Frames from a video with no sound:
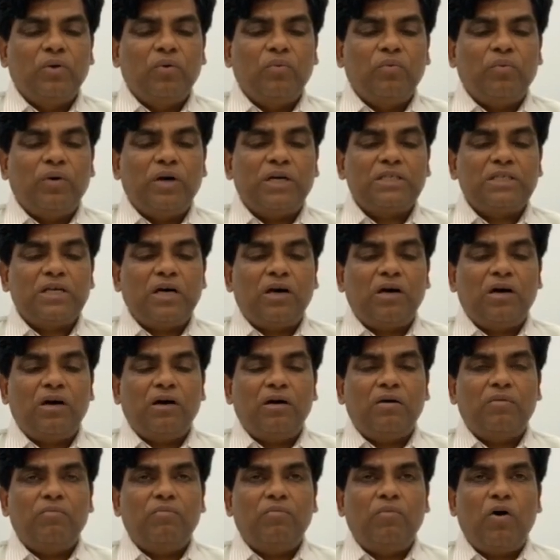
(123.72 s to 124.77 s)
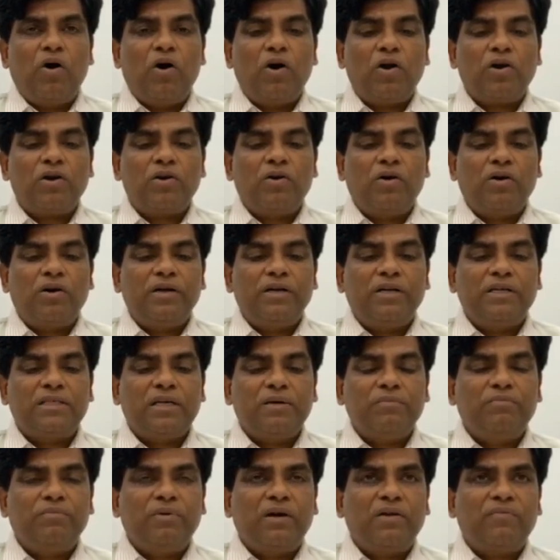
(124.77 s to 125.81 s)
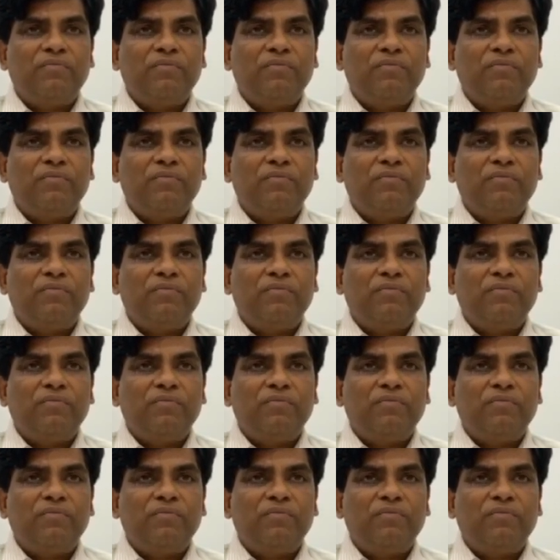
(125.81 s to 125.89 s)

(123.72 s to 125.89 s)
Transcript: was uh, born on December